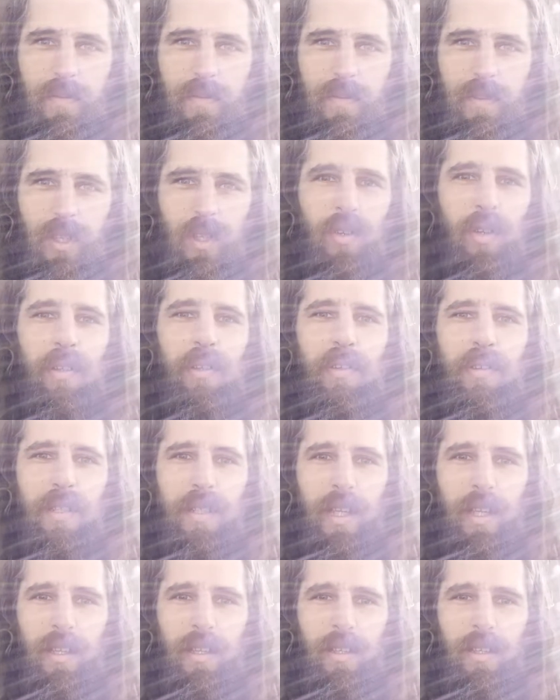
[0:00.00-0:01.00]
your
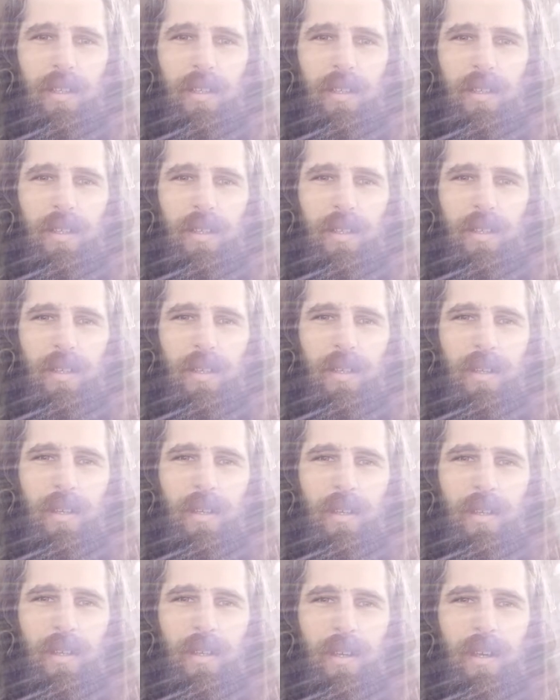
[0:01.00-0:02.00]
understanding
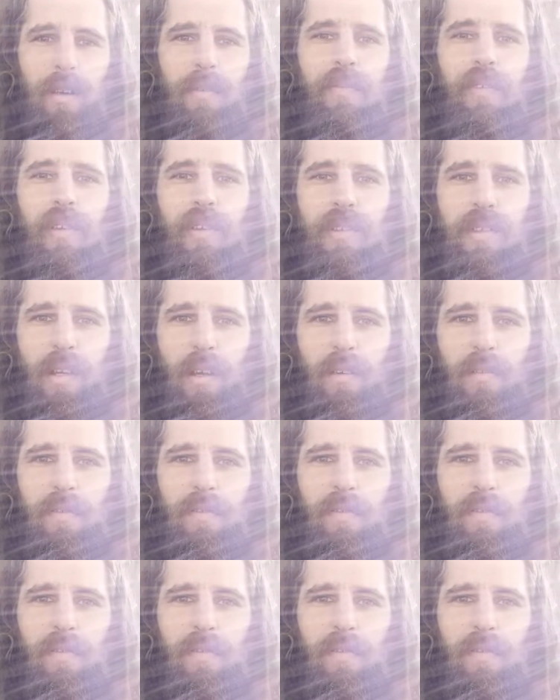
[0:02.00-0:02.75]
of yourself.